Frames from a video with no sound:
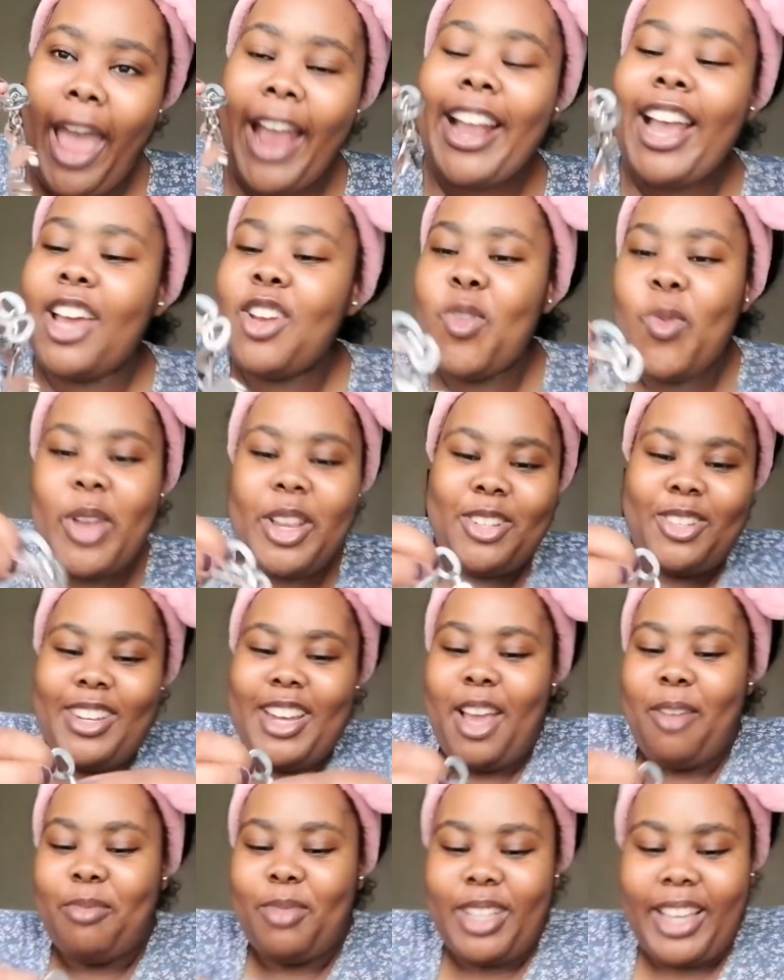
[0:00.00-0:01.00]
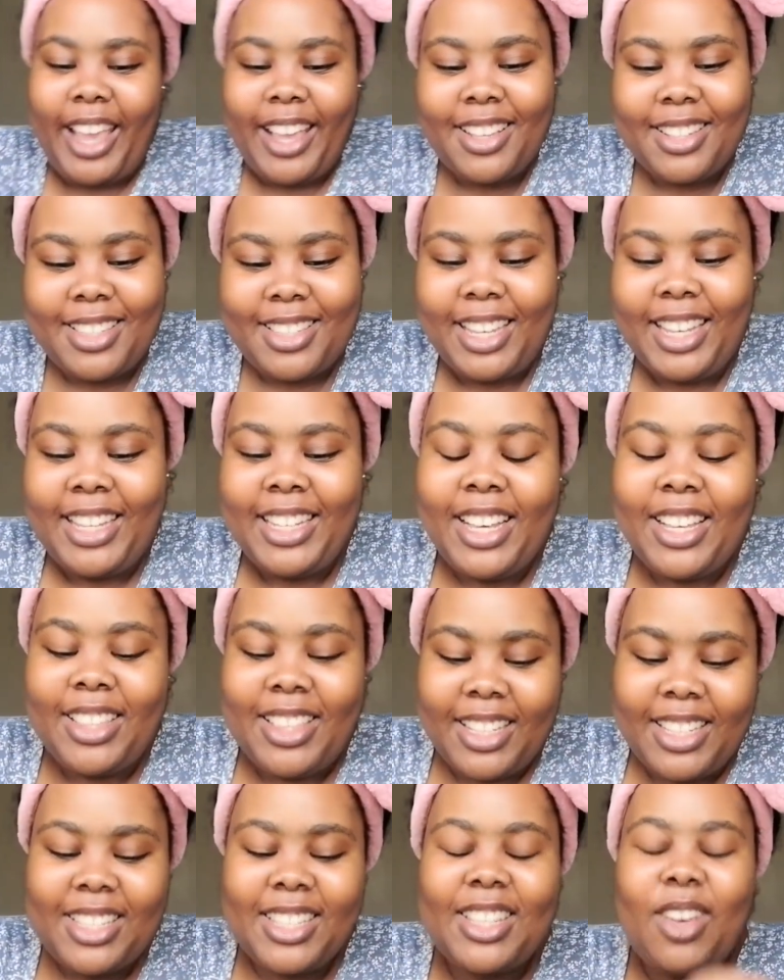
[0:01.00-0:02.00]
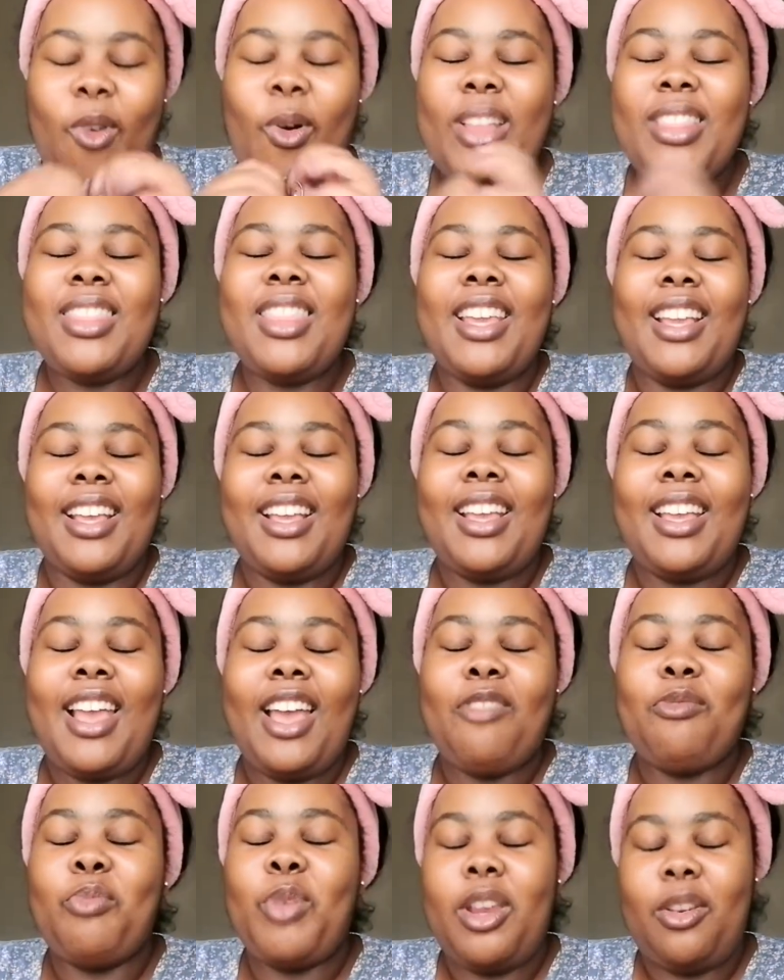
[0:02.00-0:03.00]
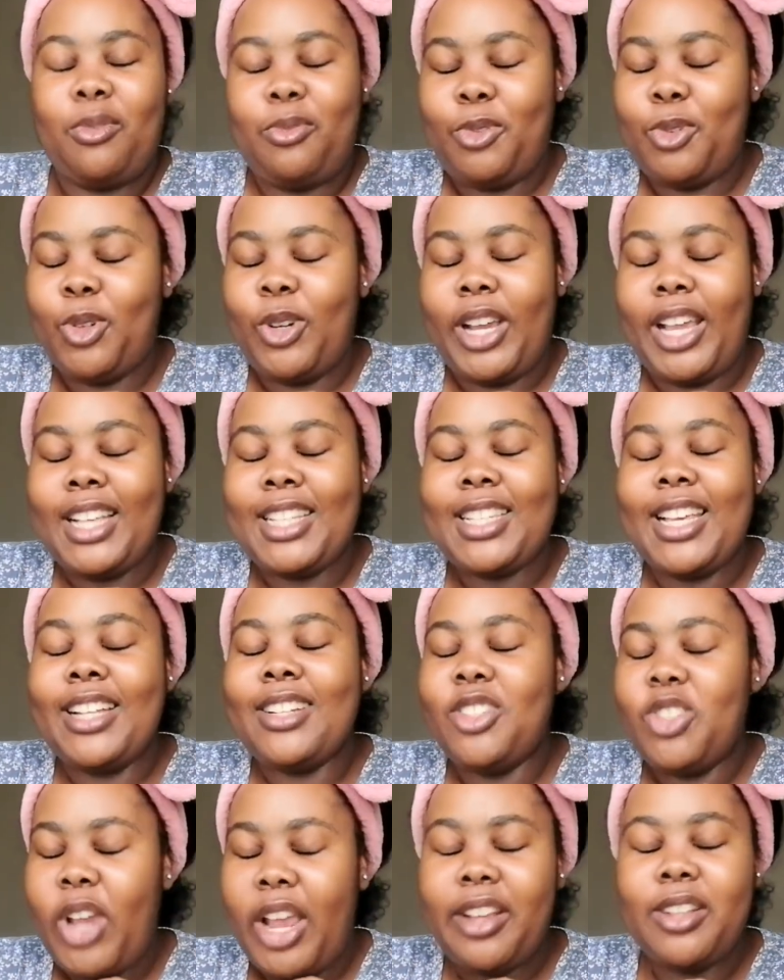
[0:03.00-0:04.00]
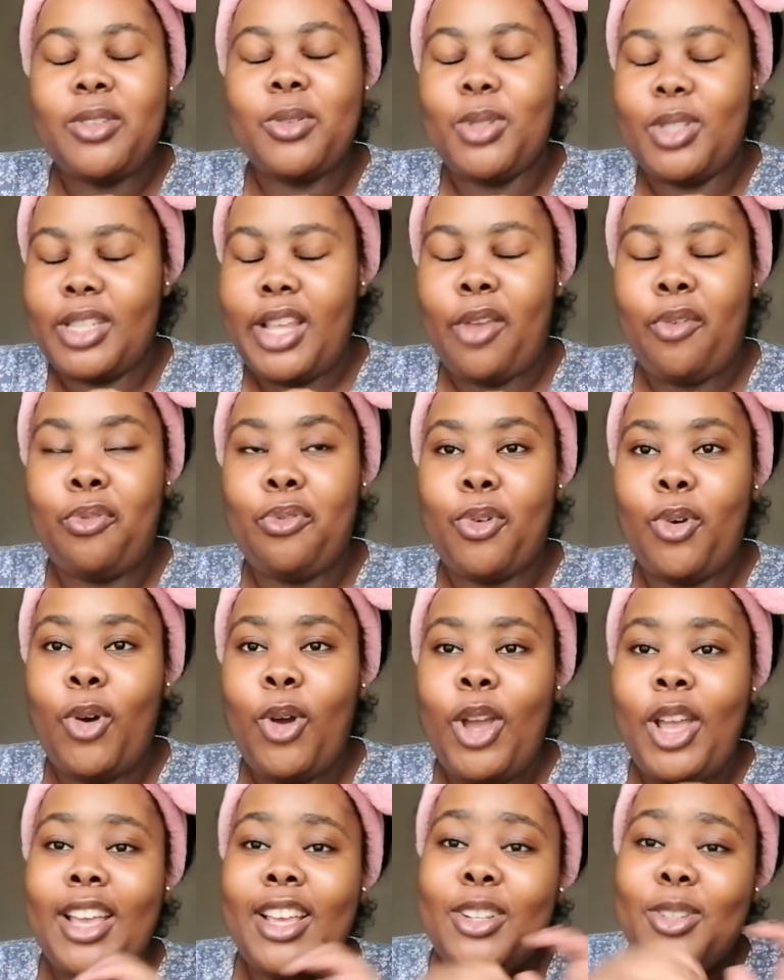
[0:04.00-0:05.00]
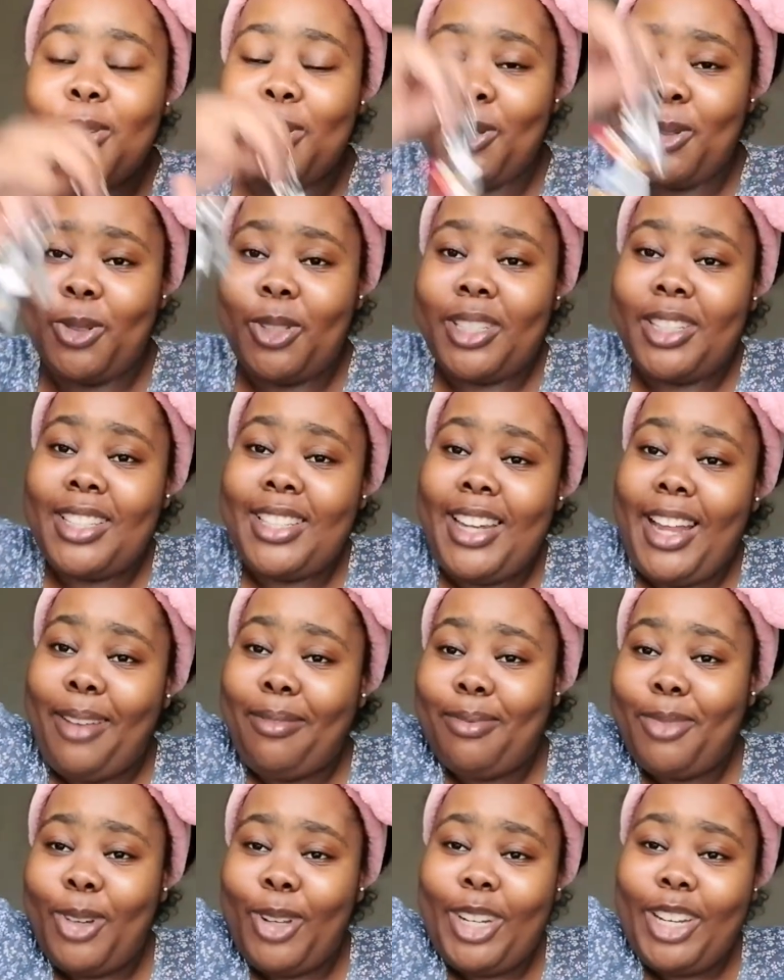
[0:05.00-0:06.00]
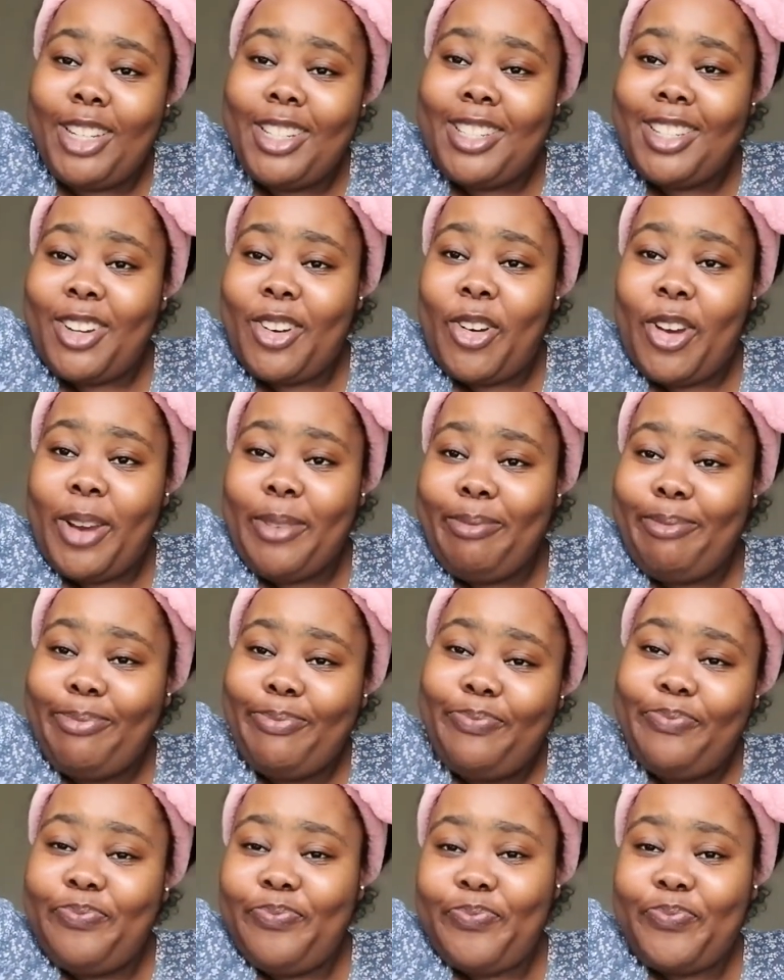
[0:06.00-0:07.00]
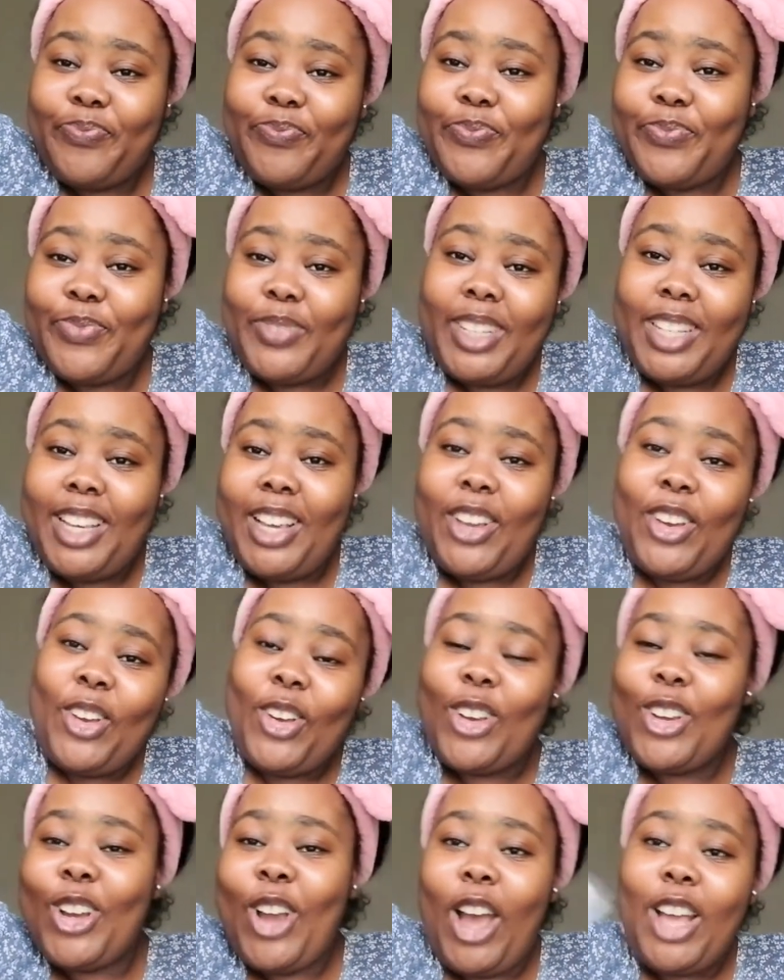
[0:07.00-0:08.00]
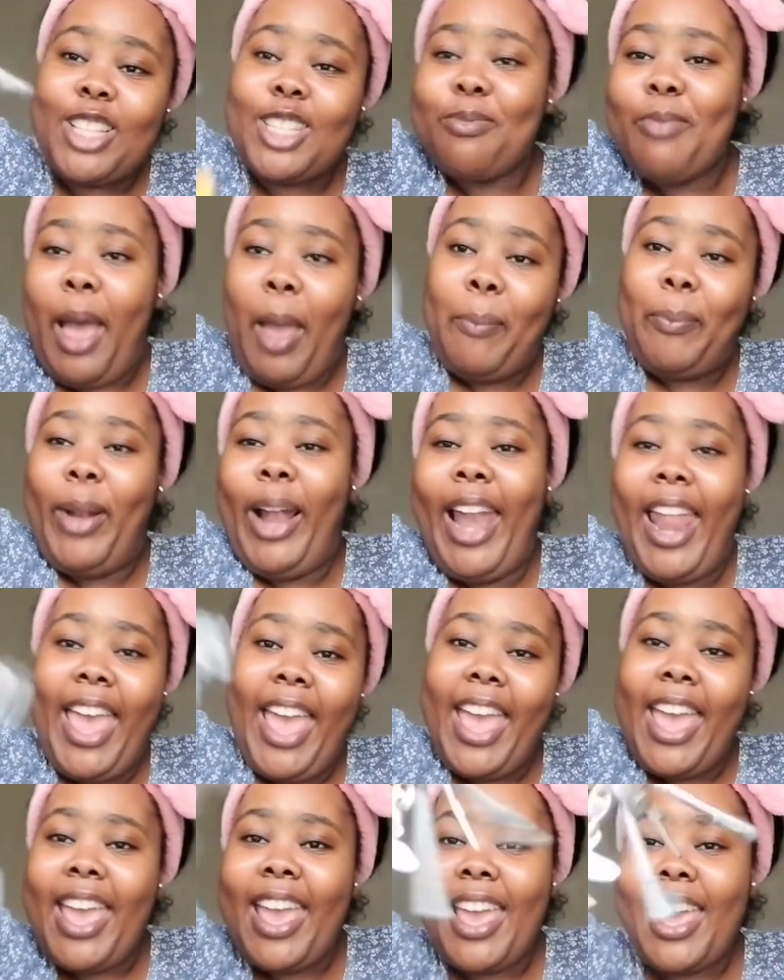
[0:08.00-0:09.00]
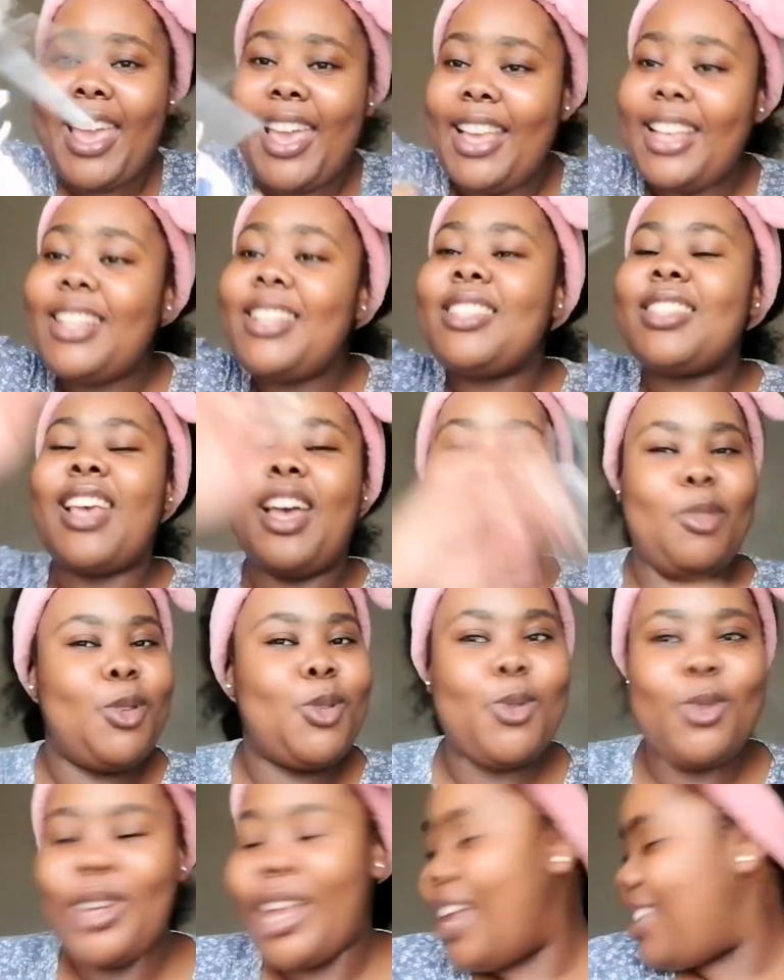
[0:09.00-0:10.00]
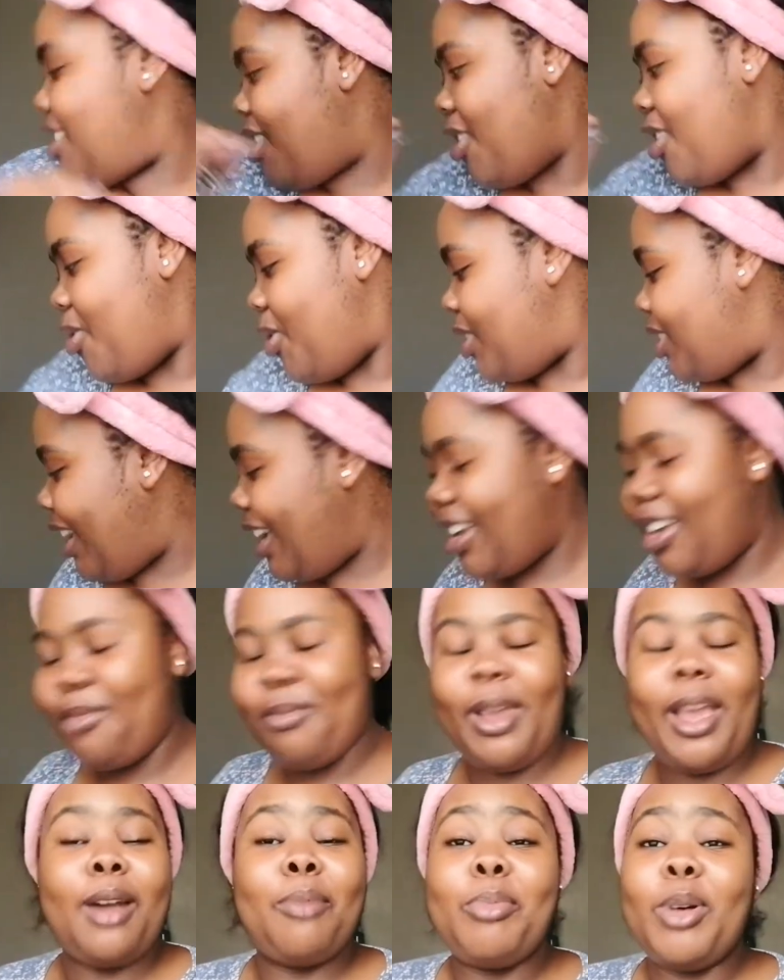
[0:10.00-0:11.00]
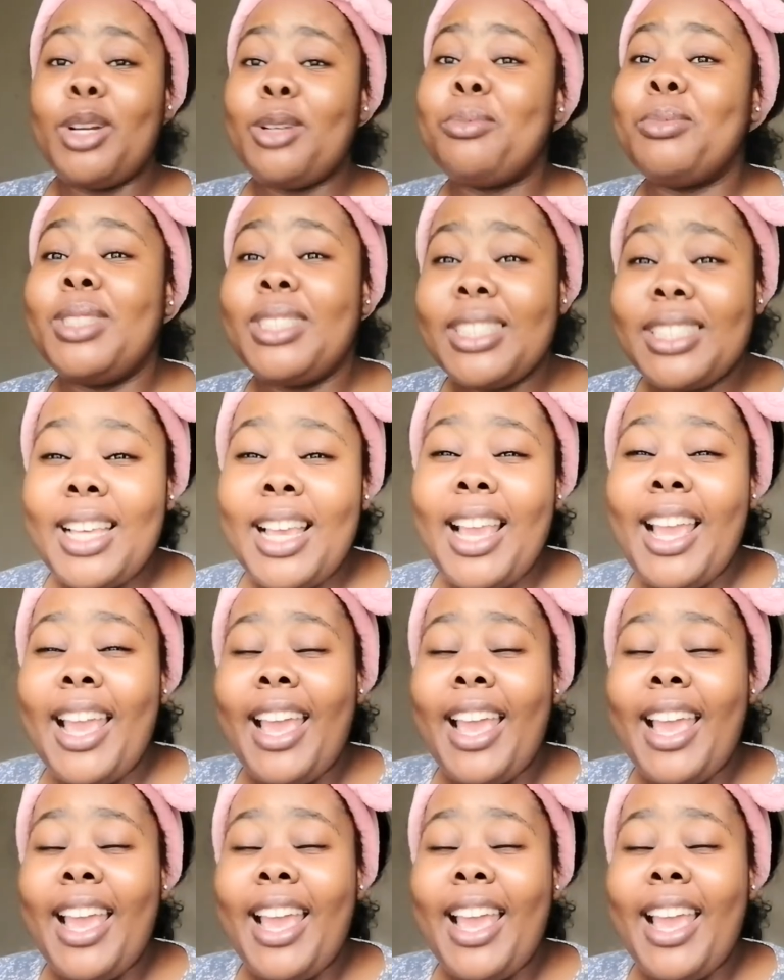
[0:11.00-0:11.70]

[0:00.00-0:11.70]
I can't wait now, guys. This is the one thing I'm praying for, guys, and trying to save for, to do this now on Instagram. Got my place coming soon, guys. I can't wait till I get my apartment.